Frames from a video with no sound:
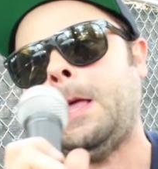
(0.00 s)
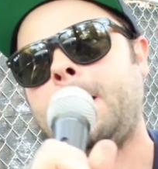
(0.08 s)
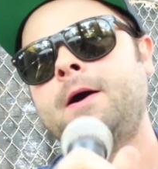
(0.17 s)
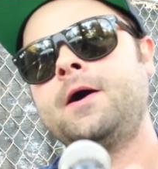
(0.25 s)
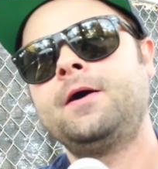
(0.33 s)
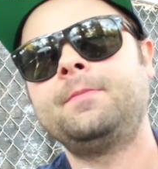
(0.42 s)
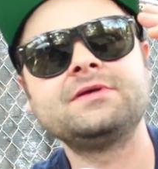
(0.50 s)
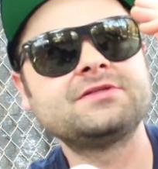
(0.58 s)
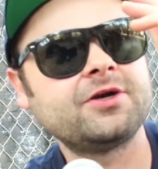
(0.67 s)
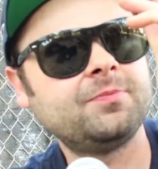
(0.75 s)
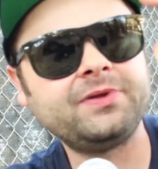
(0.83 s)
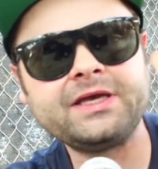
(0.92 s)
I
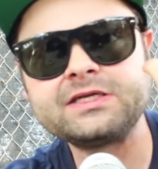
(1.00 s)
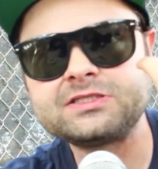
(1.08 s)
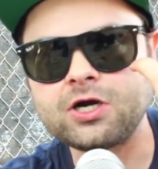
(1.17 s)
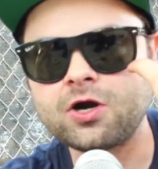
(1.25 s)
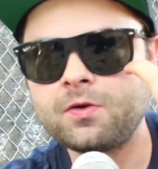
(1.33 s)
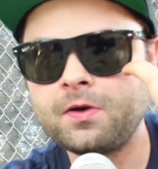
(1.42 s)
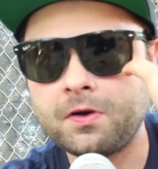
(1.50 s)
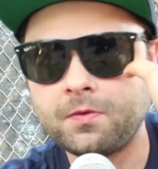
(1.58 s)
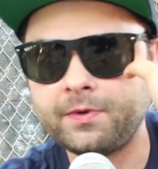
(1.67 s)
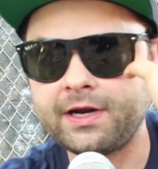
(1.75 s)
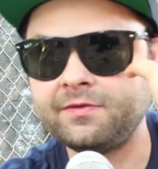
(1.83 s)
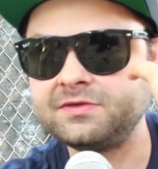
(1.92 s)
started playing guitar
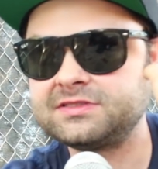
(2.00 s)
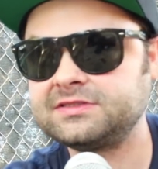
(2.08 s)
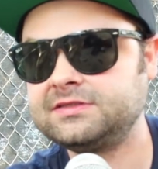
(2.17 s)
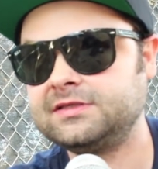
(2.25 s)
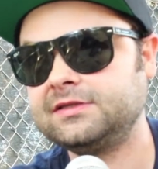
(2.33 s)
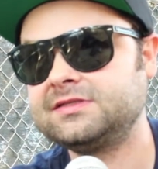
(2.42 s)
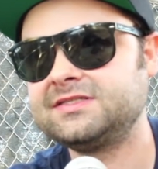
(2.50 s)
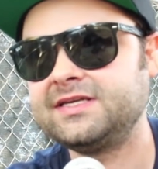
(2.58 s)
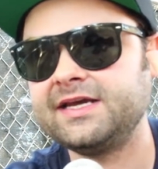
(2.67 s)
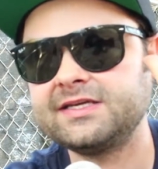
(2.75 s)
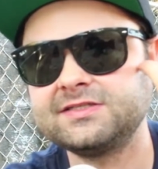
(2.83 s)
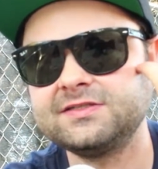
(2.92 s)
when I was
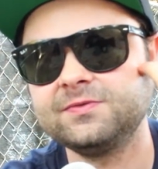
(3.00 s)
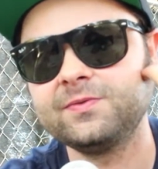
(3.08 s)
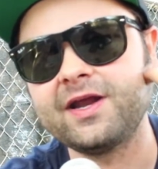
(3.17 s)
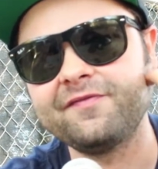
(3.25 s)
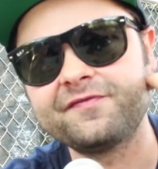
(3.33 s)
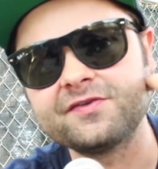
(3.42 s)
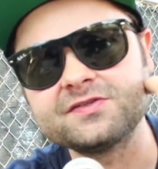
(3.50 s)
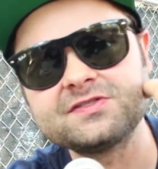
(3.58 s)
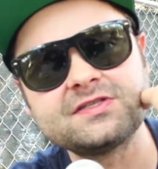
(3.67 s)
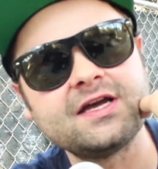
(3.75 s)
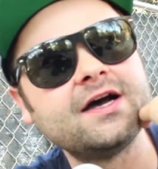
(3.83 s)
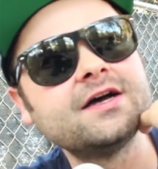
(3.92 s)
6. When I
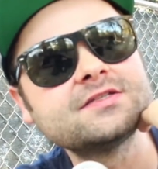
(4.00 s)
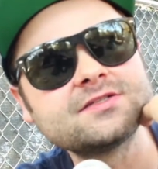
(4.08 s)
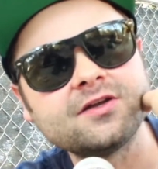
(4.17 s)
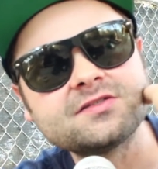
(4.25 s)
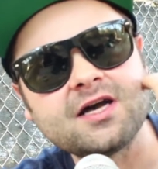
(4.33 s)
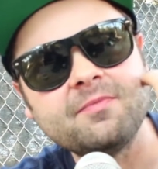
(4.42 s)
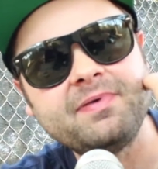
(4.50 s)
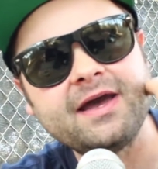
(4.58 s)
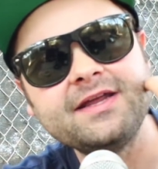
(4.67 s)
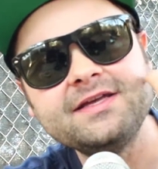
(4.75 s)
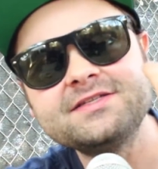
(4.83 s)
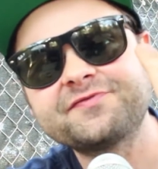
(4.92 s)
first saw Tom
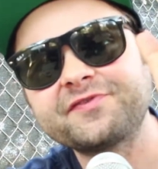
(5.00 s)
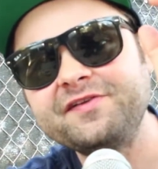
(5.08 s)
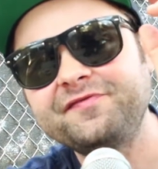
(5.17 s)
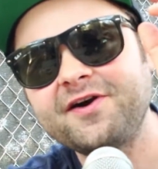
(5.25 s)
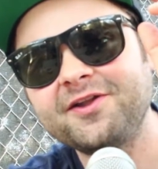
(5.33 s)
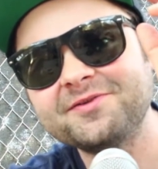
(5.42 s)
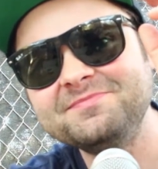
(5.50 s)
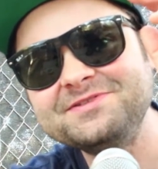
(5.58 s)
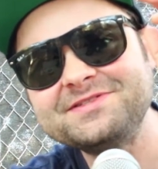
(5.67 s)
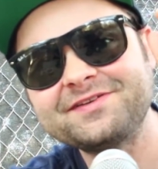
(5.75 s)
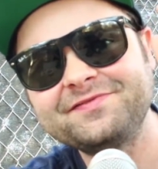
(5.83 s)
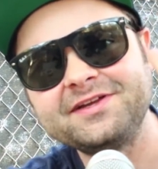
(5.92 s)
Petty's Free Fallin'
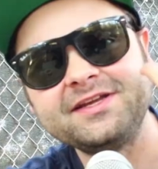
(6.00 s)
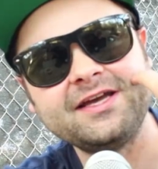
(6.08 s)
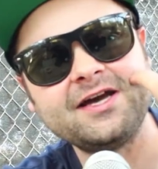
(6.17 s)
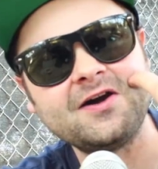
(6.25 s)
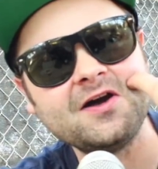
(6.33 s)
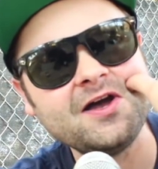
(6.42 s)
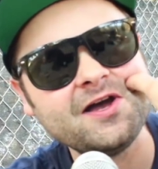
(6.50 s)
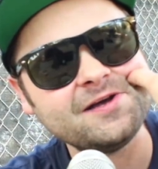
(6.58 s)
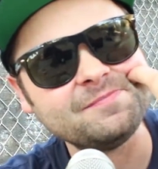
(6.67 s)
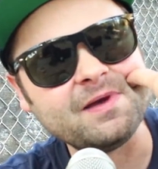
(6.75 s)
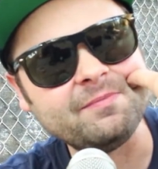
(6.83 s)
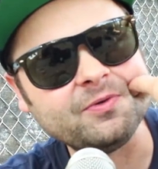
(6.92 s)
music video,
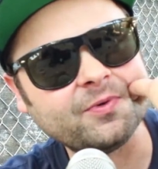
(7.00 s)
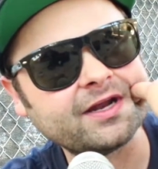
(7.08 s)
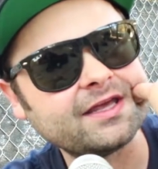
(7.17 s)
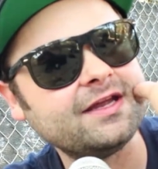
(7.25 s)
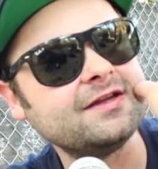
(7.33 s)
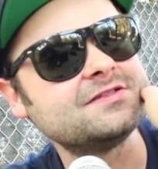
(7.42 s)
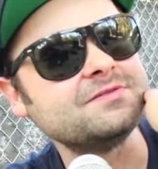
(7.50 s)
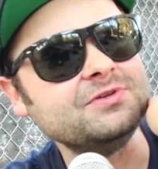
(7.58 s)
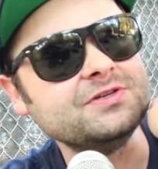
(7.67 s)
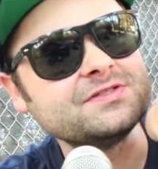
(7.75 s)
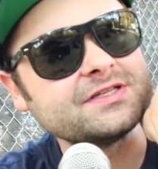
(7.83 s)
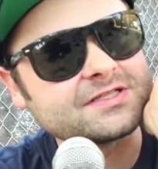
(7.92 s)
made me want to get into
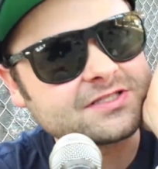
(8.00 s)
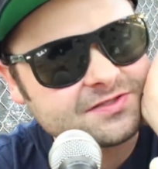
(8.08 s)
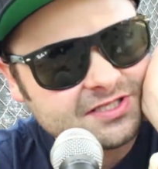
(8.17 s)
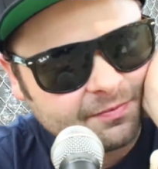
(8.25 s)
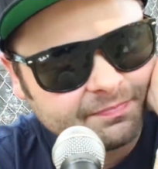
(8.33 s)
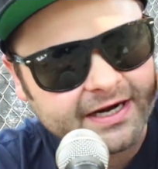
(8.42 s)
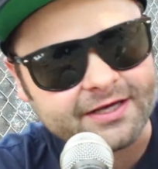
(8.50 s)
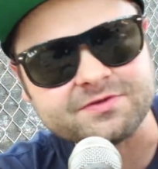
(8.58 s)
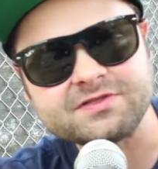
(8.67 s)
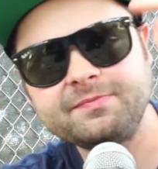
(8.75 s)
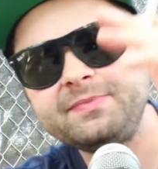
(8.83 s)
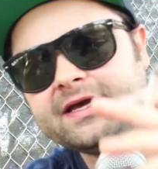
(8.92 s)
music. So Tom Petty
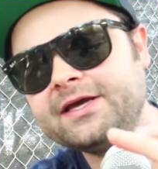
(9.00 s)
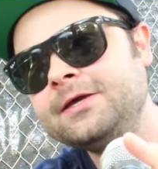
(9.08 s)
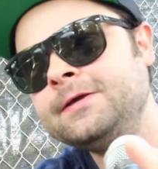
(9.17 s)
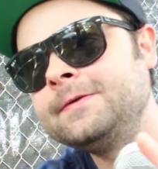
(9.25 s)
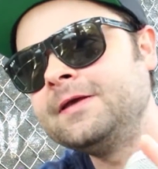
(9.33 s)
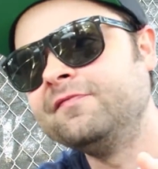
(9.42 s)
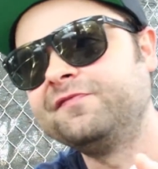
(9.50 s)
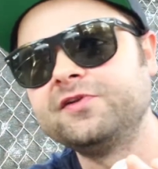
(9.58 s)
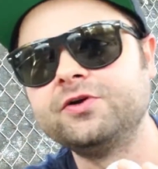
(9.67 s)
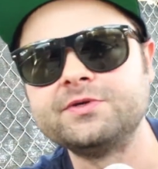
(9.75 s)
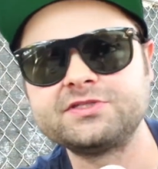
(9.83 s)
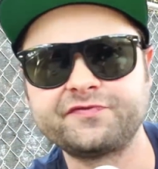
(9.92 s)
was a big
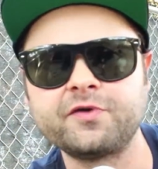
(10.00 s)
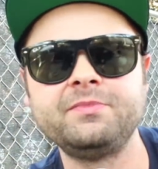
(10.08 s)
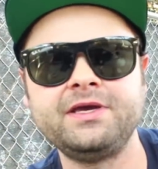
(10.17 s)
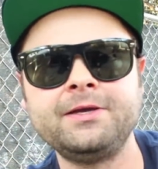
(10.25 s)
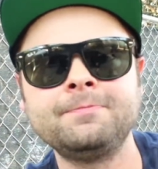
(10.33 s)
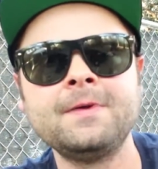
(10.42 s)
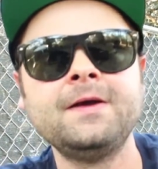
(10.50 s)
influence for me,